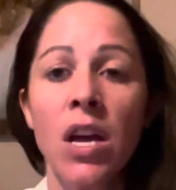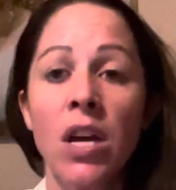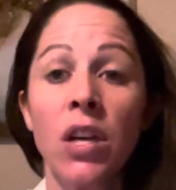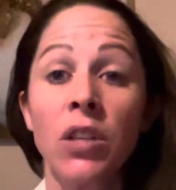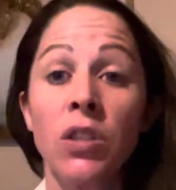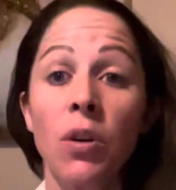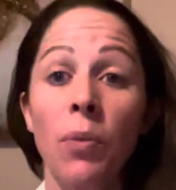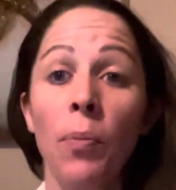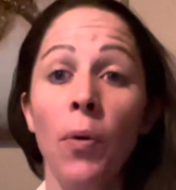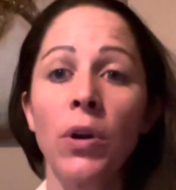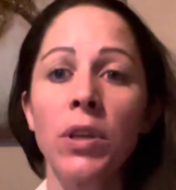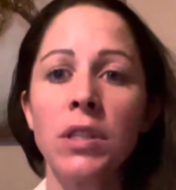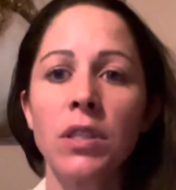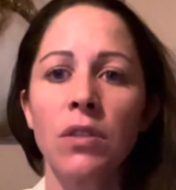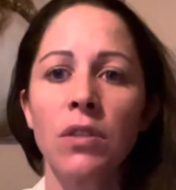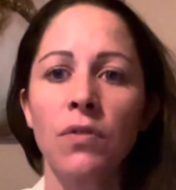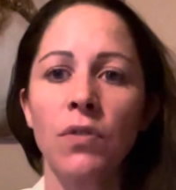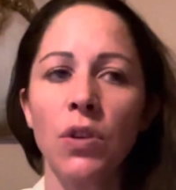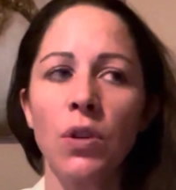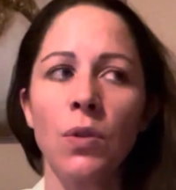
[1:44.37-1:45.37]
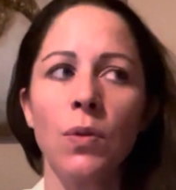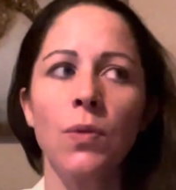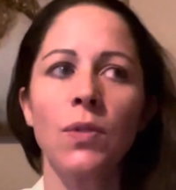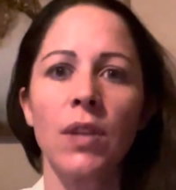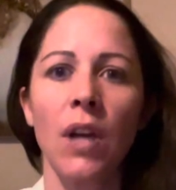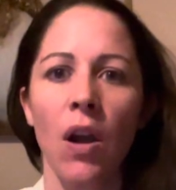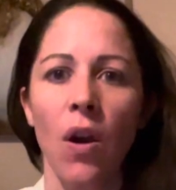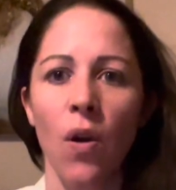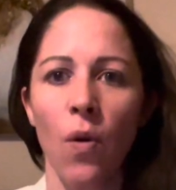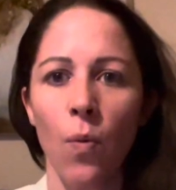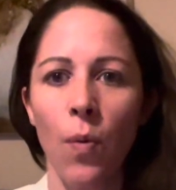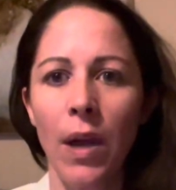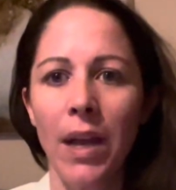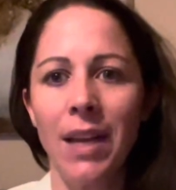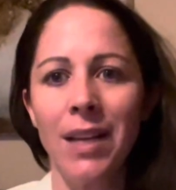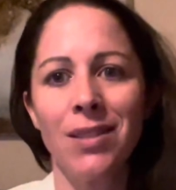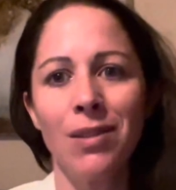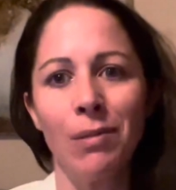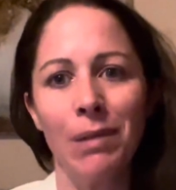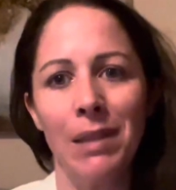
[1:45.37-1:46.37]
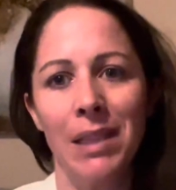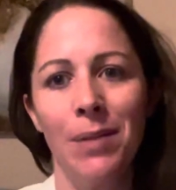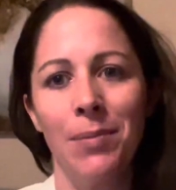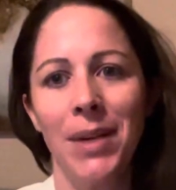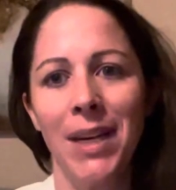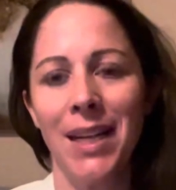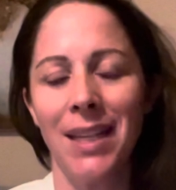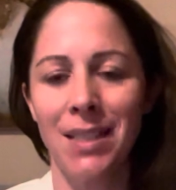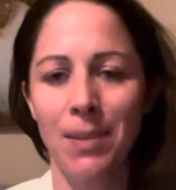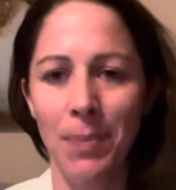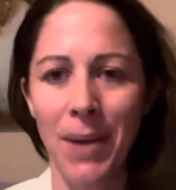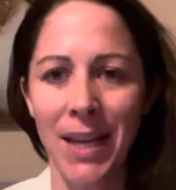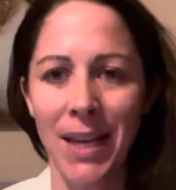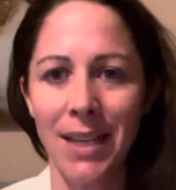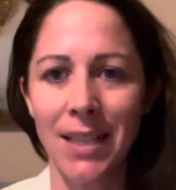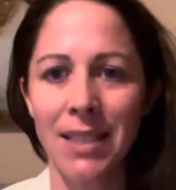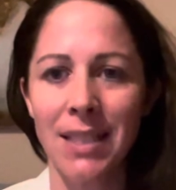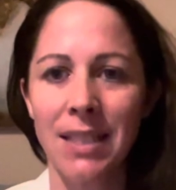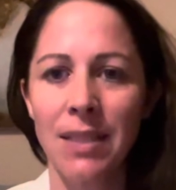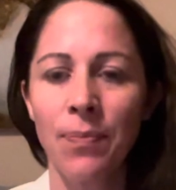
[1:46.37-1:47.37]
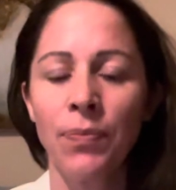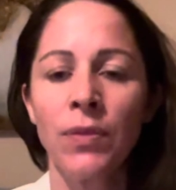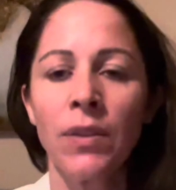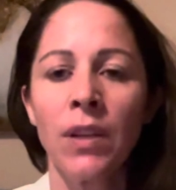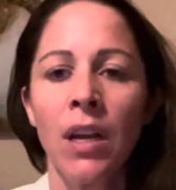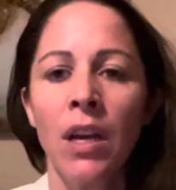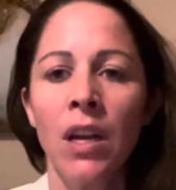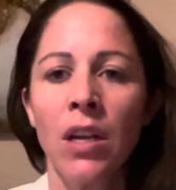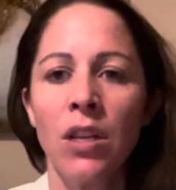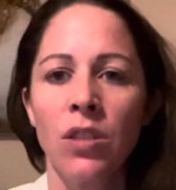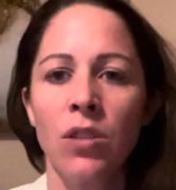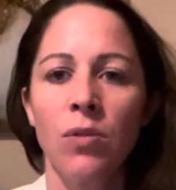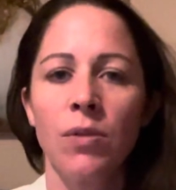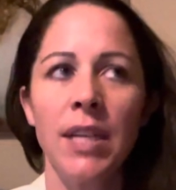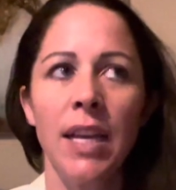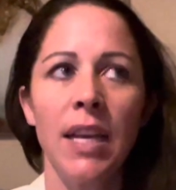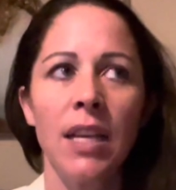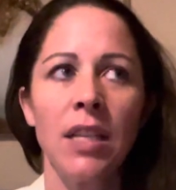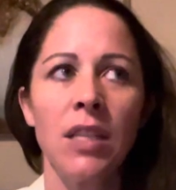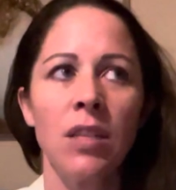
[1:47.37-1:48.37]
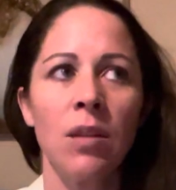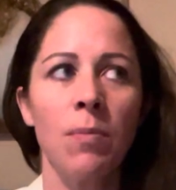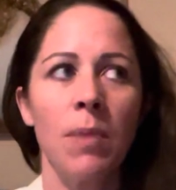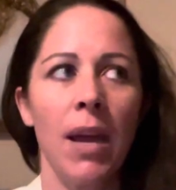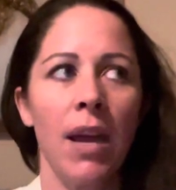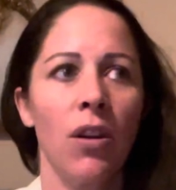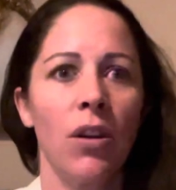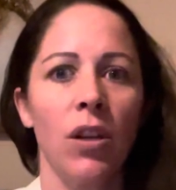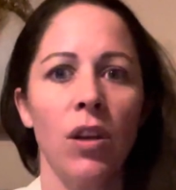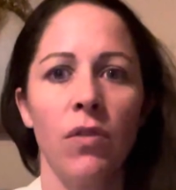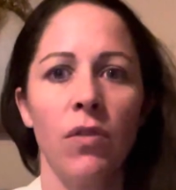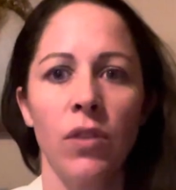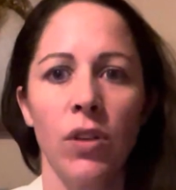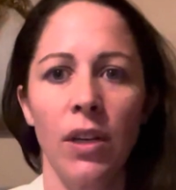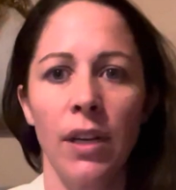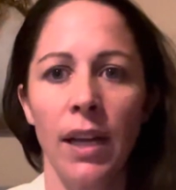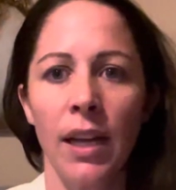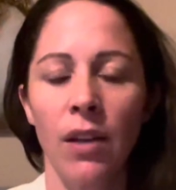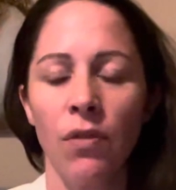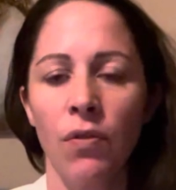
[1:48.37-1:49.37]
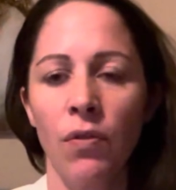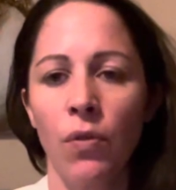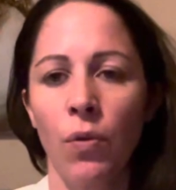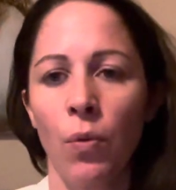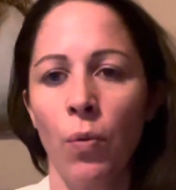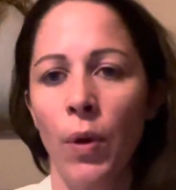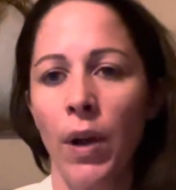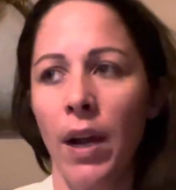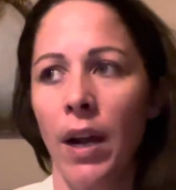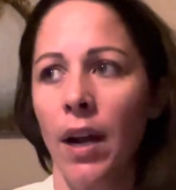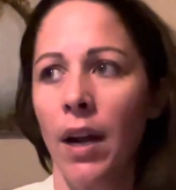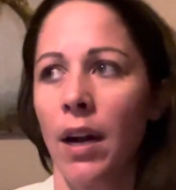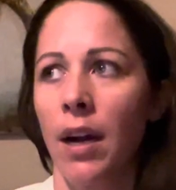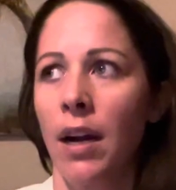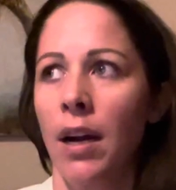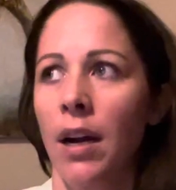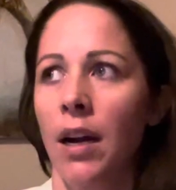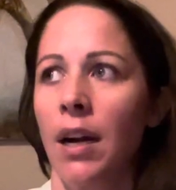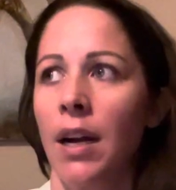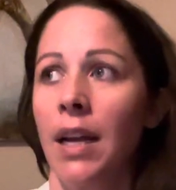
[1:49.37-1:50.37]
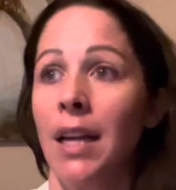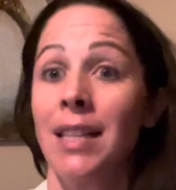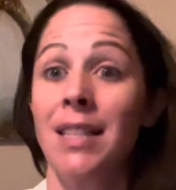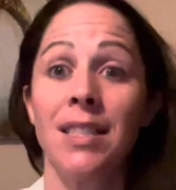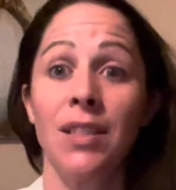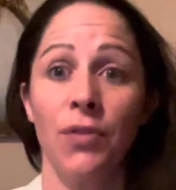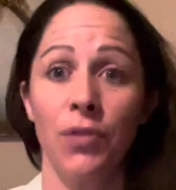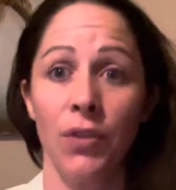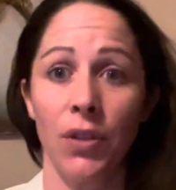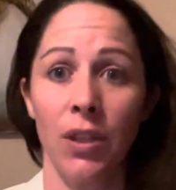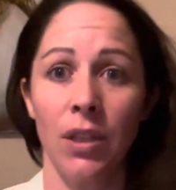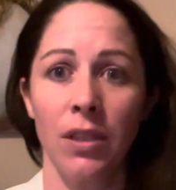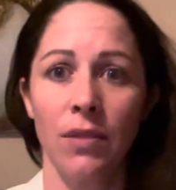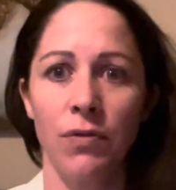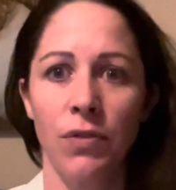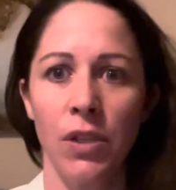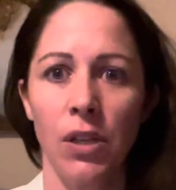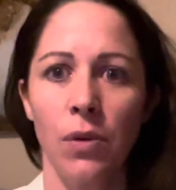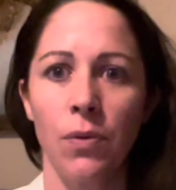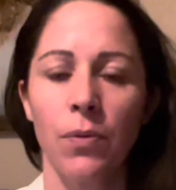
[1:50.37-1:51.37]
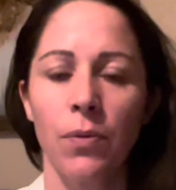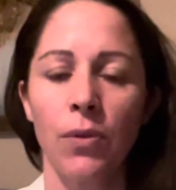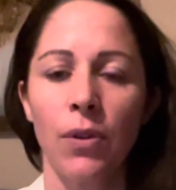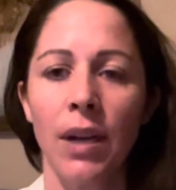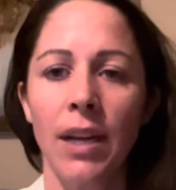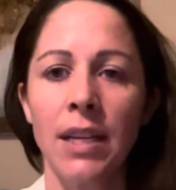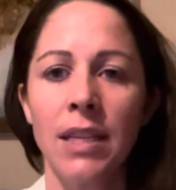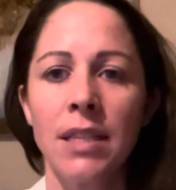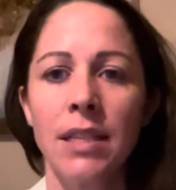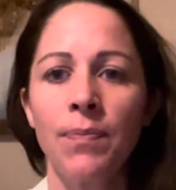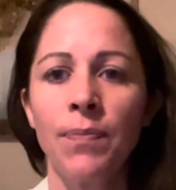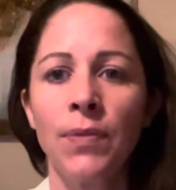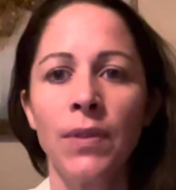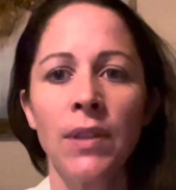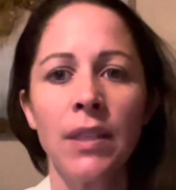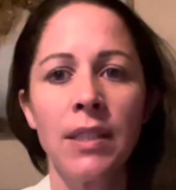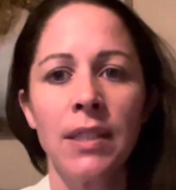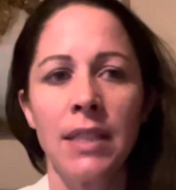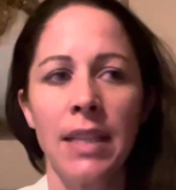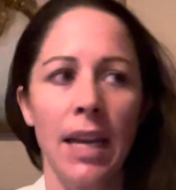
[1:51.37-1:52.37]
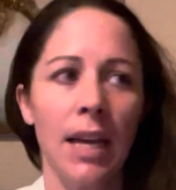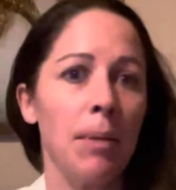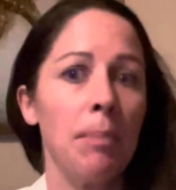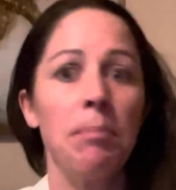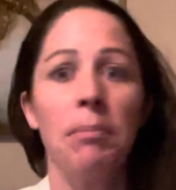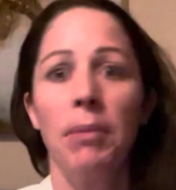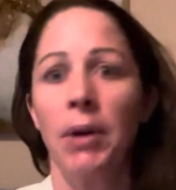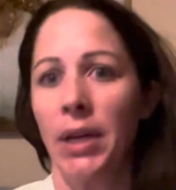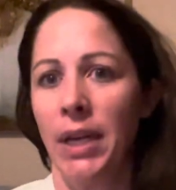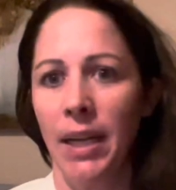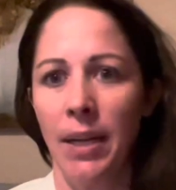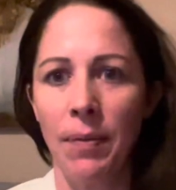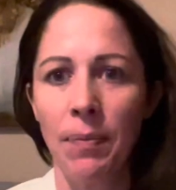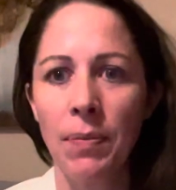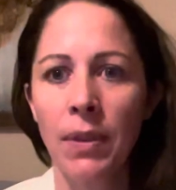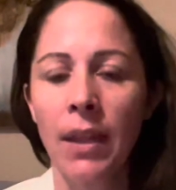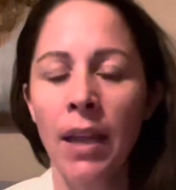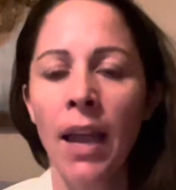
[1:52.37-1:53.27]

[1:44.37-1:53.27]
So points of views are a way to eliminate space. So take some area of your life where it's difficult for you, right? Say money.